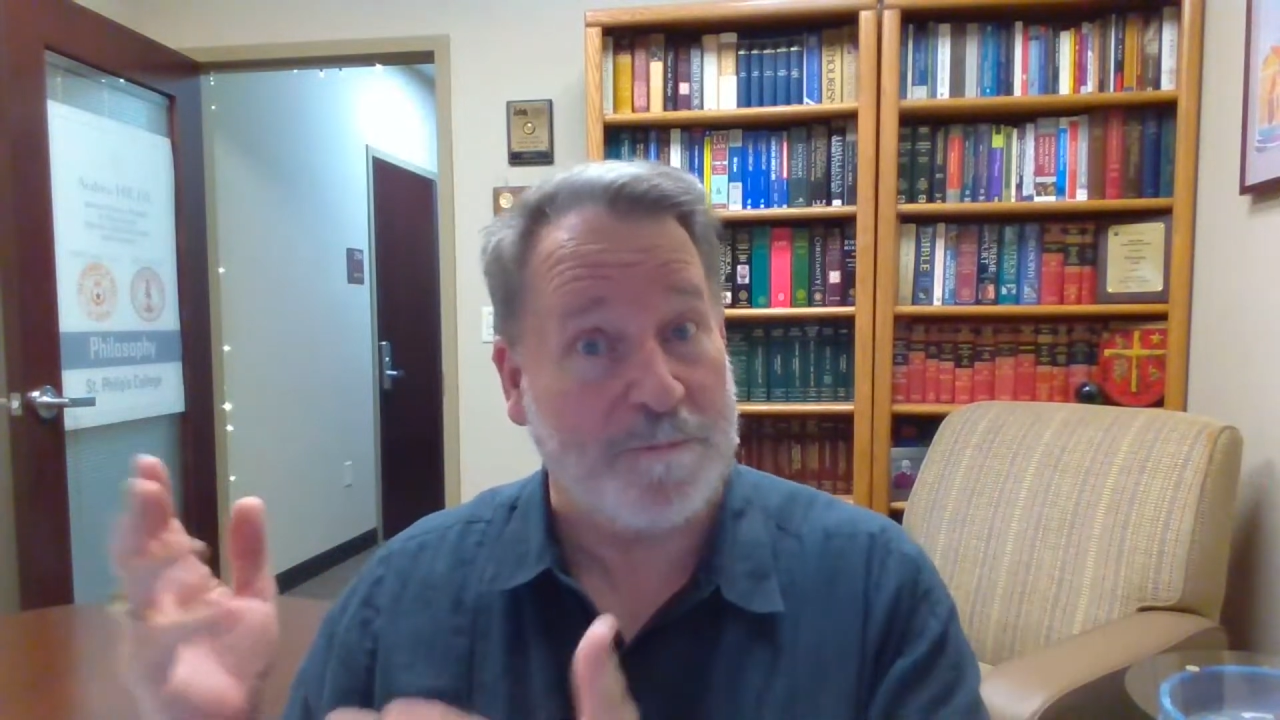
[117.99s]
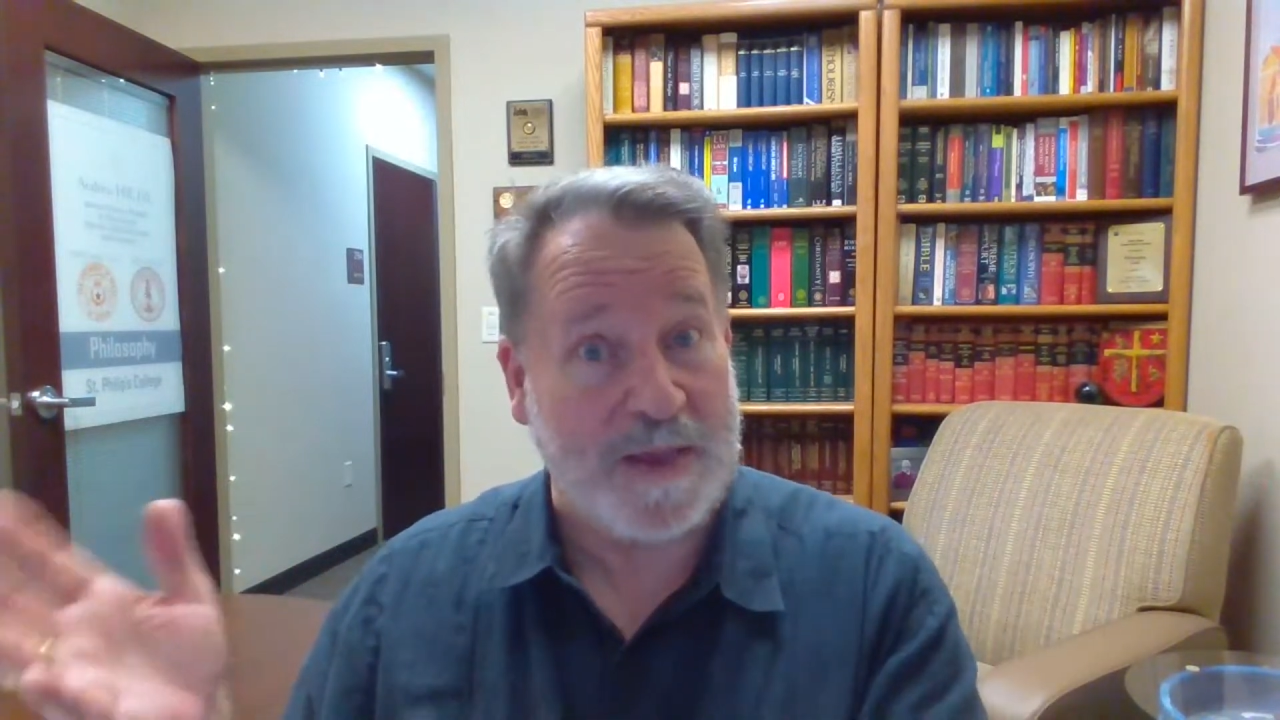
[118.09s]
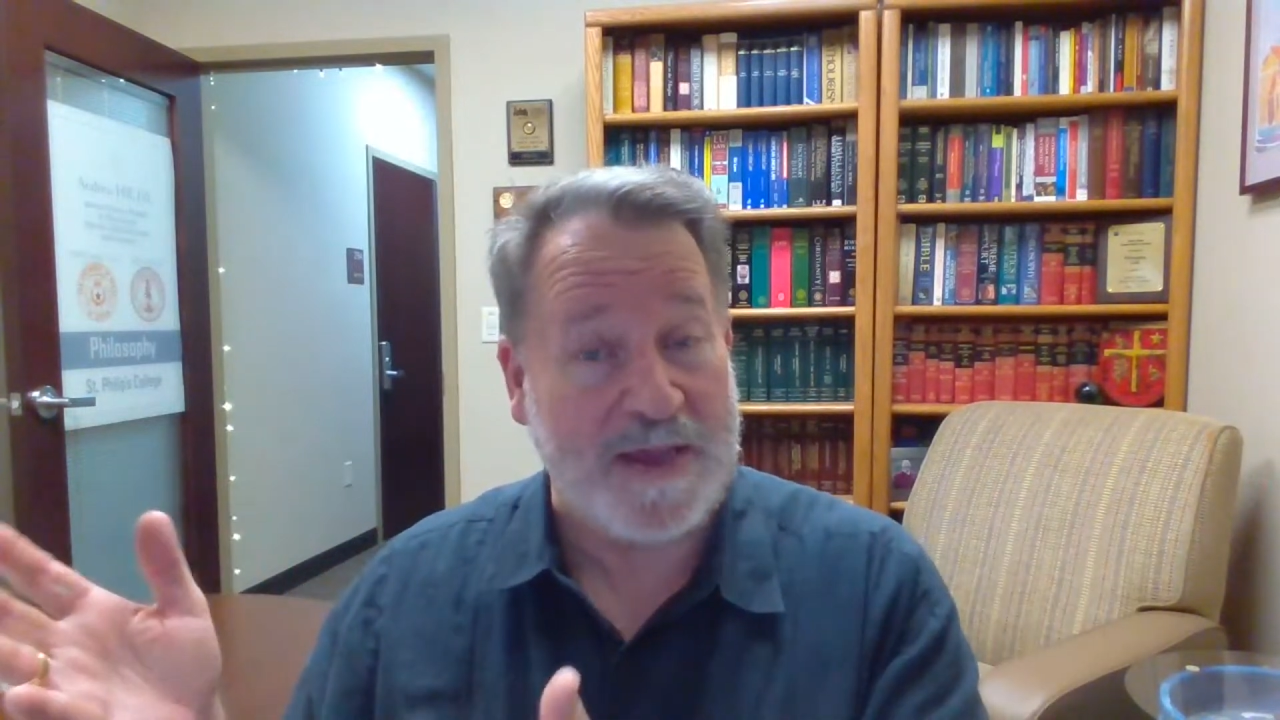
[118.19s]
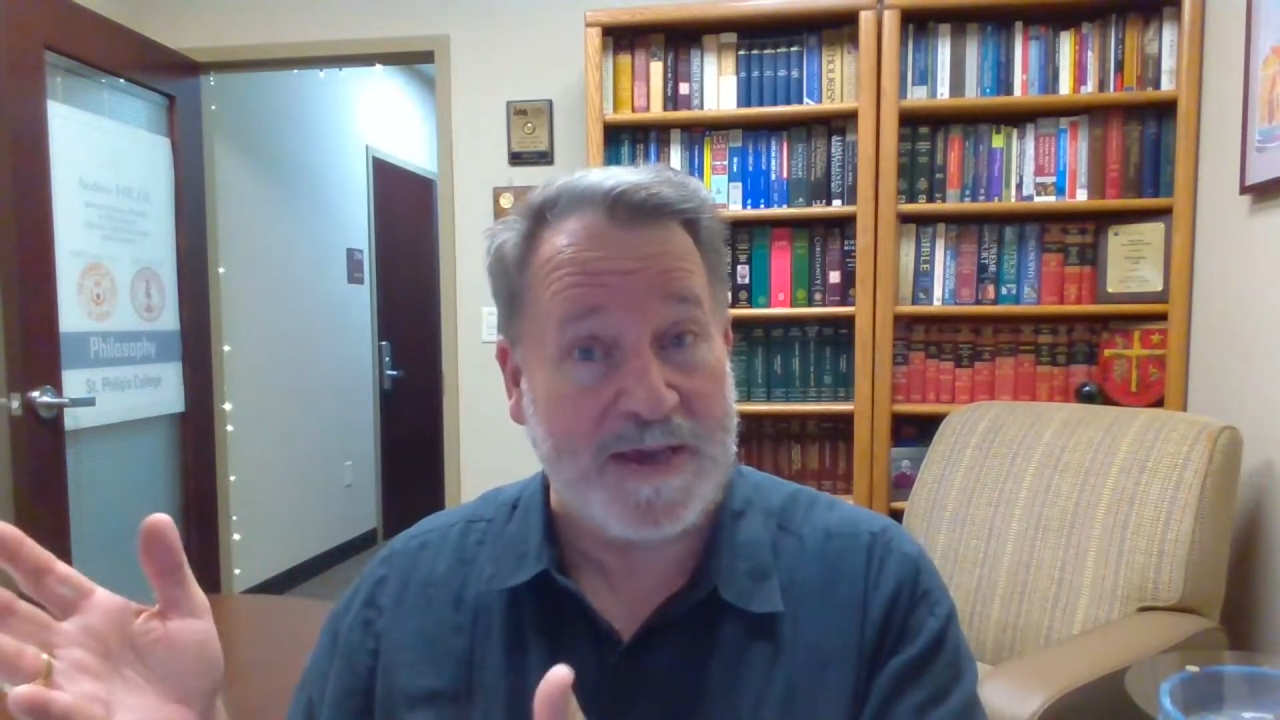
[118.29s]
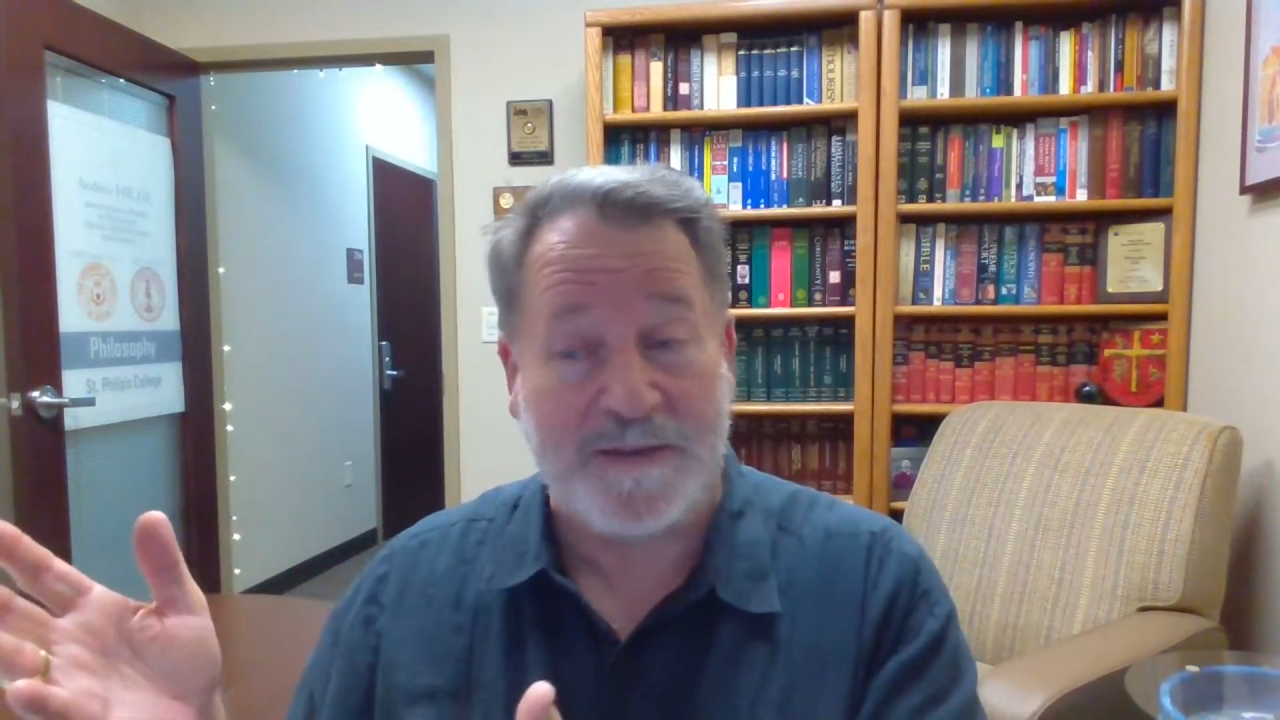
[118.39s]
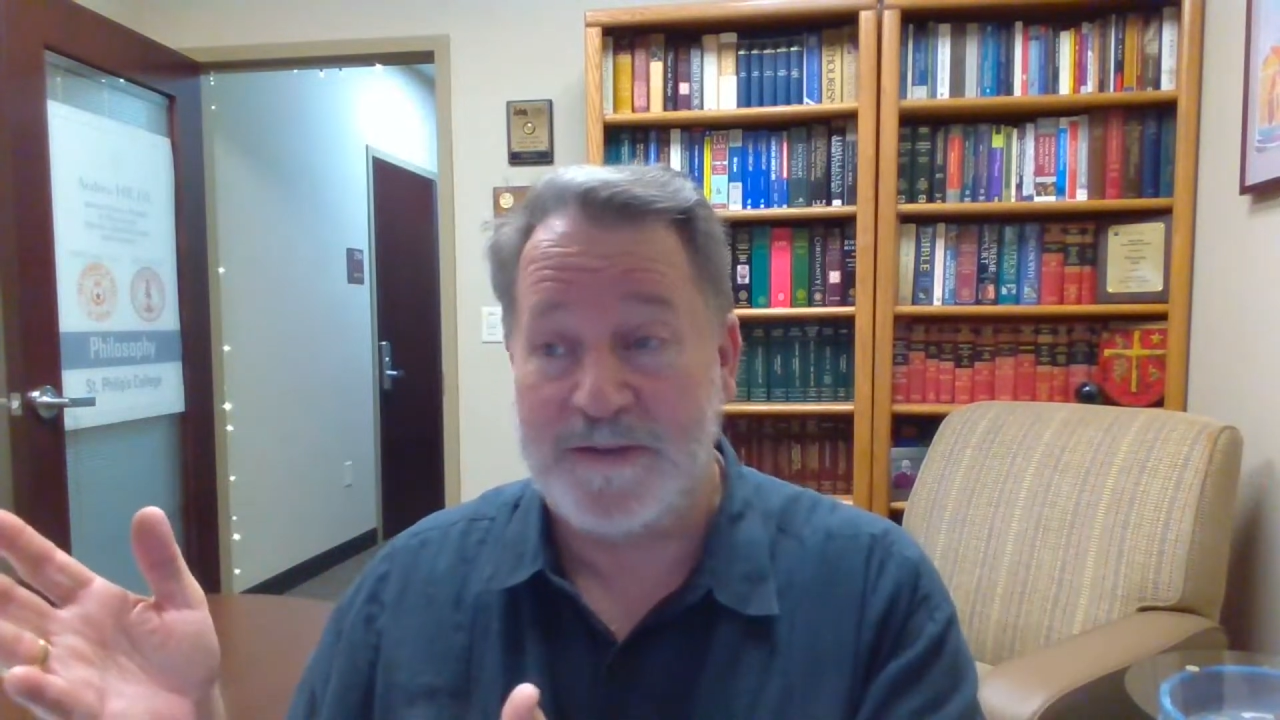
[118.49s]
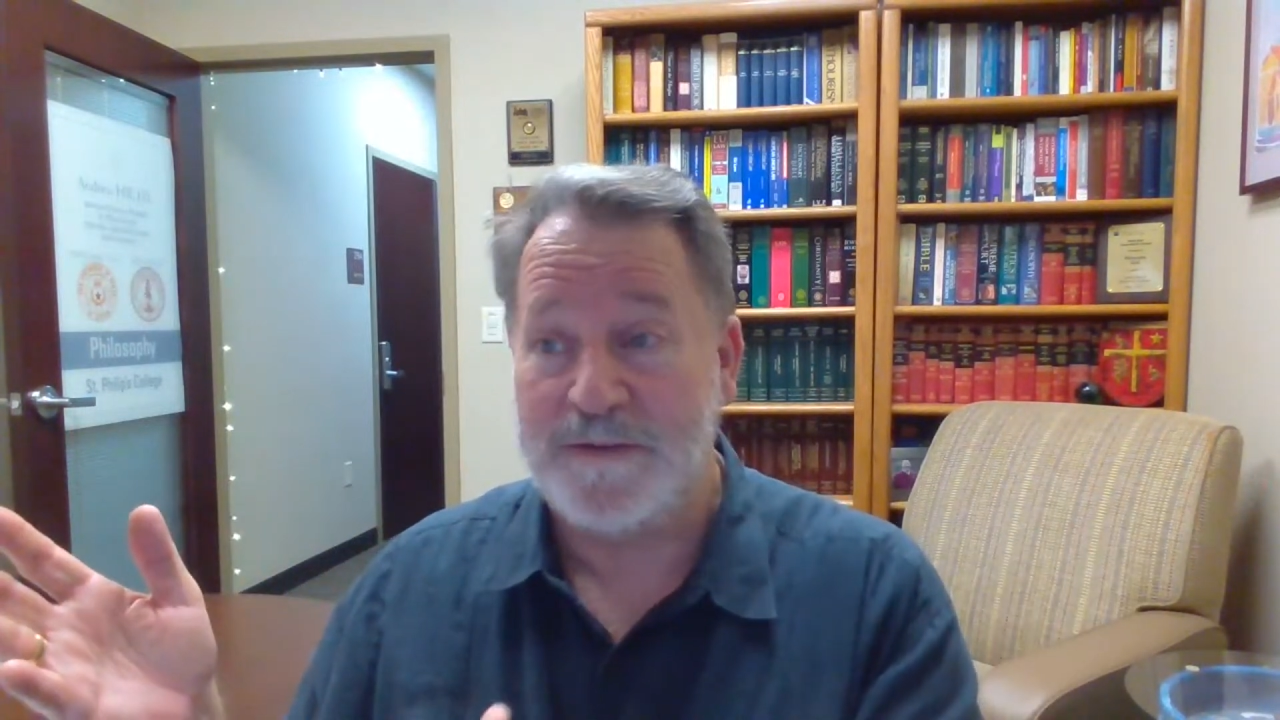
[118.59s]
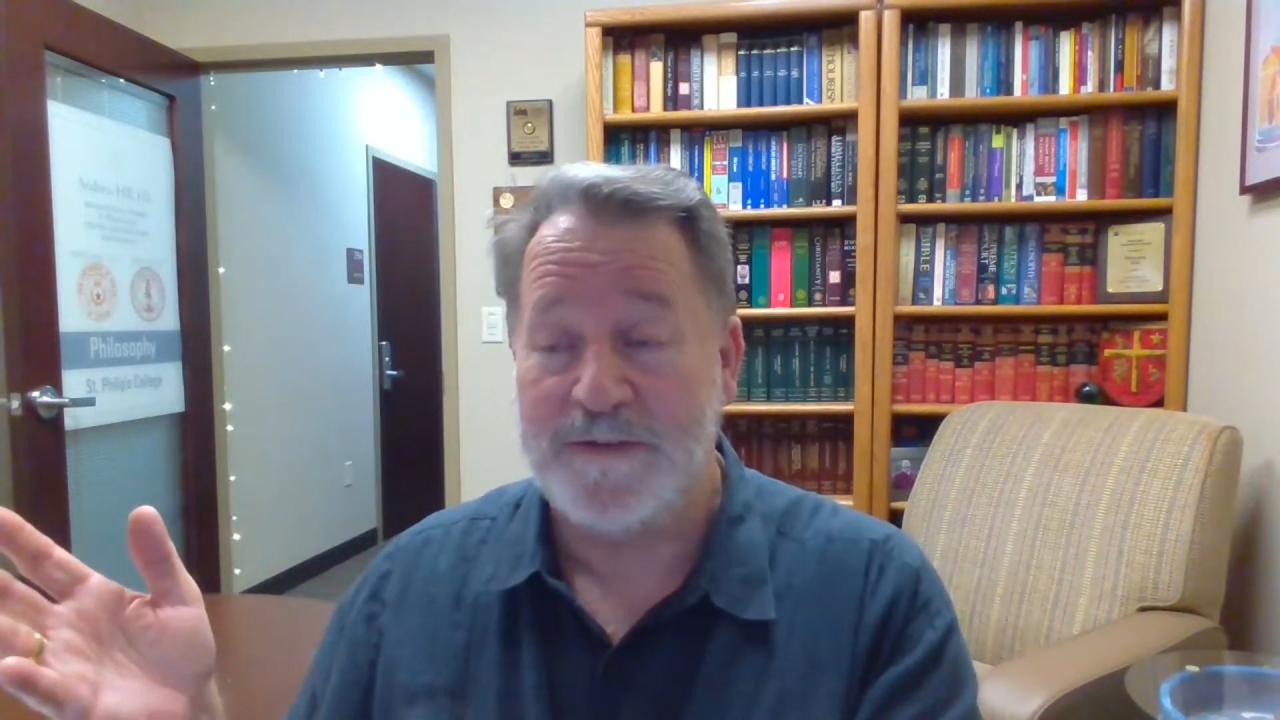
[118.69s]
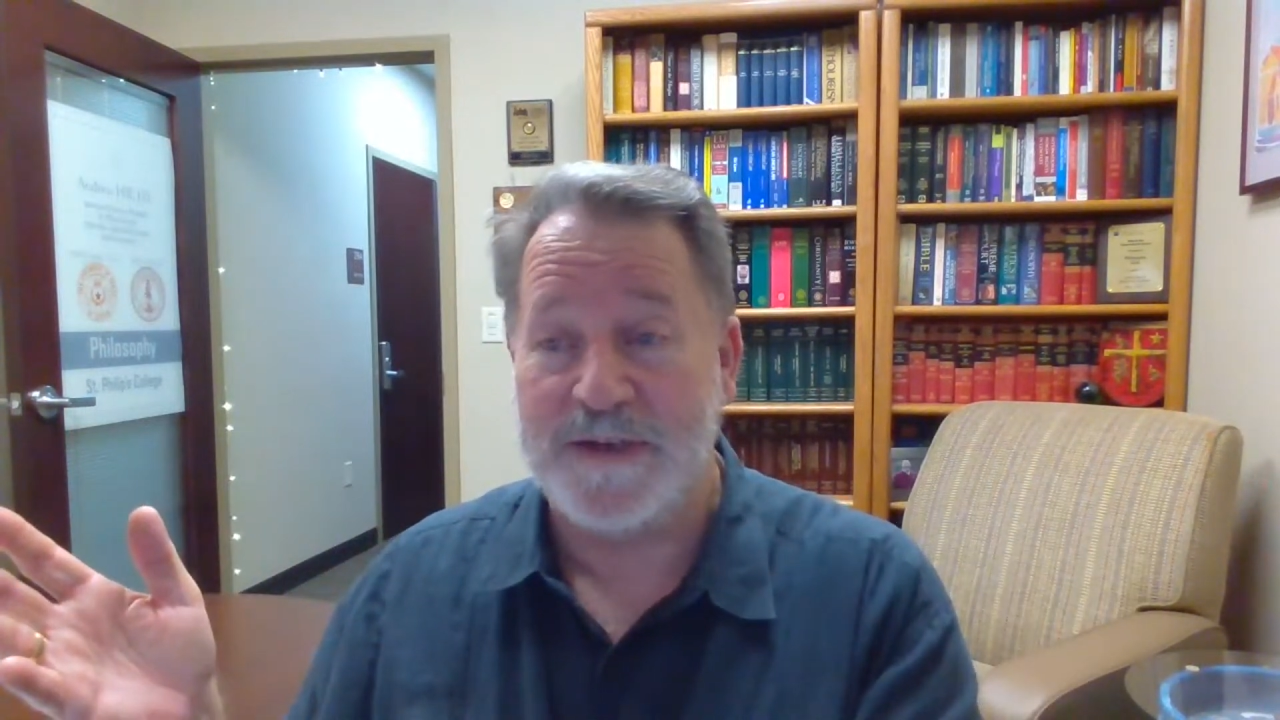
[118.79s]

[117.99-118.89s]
bad?